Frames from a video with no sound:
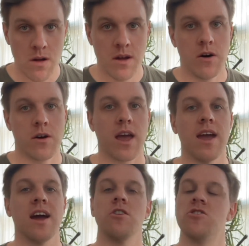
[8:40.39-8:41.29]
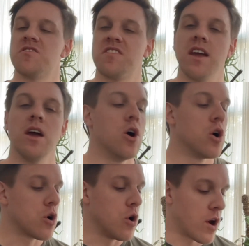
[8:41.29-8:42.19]
Okay? And you just say
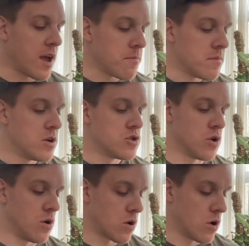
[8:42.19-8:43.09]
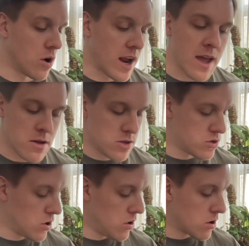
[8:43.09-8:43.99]
kore, to,
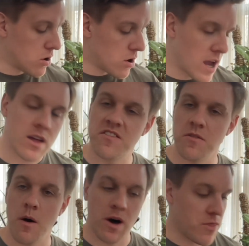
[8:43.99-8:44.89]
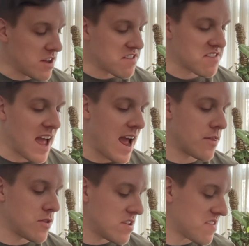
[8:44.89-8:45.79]
kore. So I want this, and
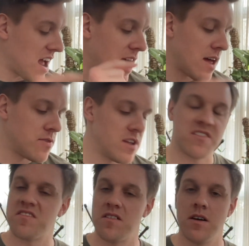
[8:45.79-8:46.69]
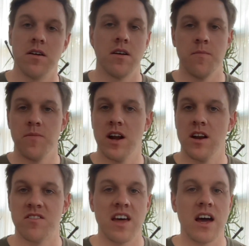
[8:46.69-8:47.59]
this, and this. And
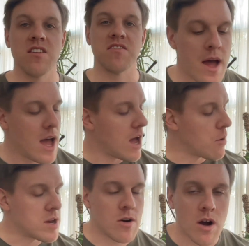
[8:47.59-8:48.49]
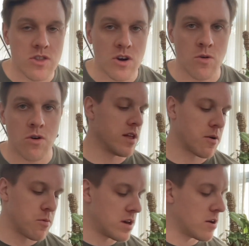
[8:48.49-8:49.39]
it's that easy. And when you're all done ordering,
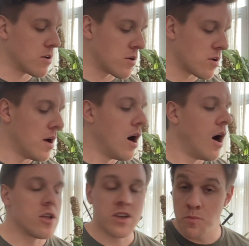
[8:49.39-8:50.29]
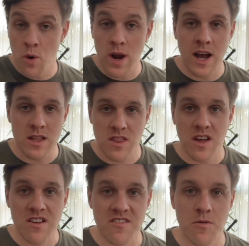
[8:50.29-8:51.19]
when you're all done pointing out the
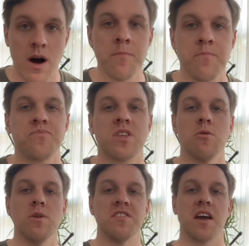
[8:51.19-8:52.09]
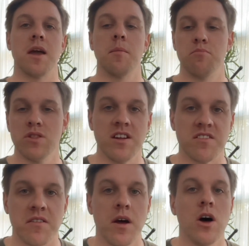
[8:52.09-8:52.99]
things you want, we say,
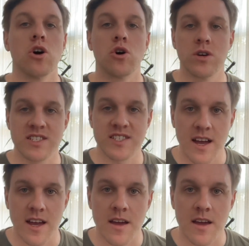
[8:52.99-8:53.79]
please, kudasai.